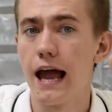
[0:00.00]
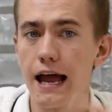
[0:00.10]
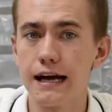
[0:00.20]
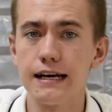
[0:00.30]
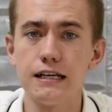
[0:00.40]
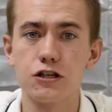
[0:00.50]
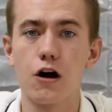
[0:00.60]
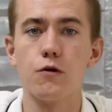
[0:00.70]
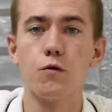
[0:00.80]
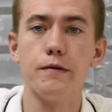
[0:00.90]
and each
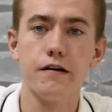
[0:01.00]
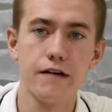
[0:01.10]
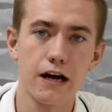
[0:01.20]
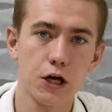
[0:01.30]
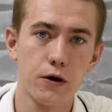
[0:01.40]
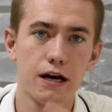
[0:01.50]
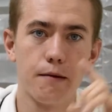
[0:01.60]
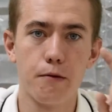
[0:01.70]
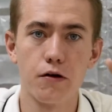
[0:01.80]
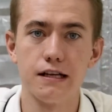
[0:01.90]
card will be evaluated
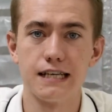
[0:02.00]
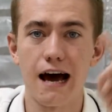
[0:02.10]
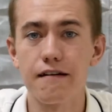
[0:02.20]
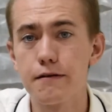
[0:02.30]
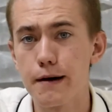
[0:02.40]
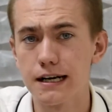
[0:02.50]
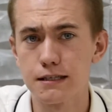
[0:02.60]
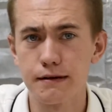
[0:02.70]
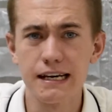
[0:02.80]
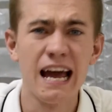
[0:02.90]
on both its out-of-the-box
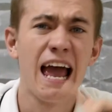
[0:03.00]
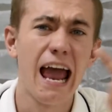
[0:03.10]
speed